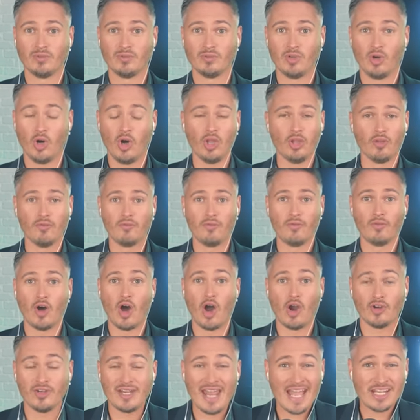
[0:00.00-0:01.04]
all of
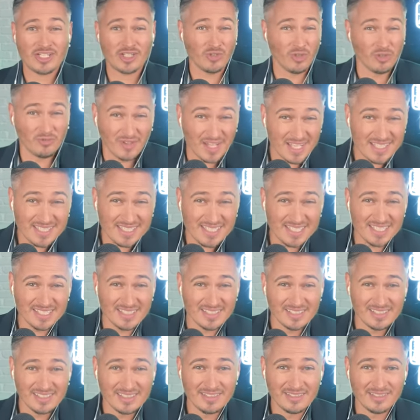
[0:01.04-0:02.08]
our national funds?
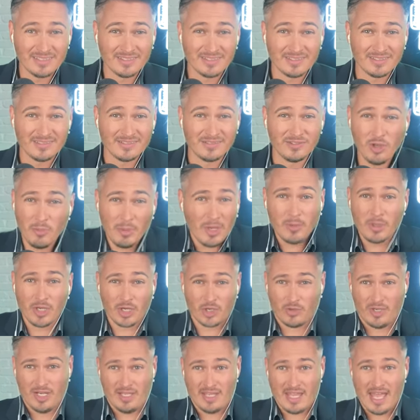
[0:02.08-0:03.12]
Nobody would
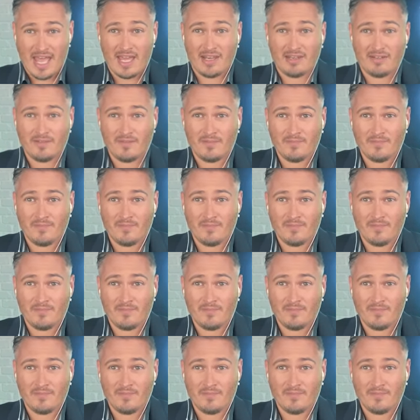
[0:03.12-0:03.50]
agree to that.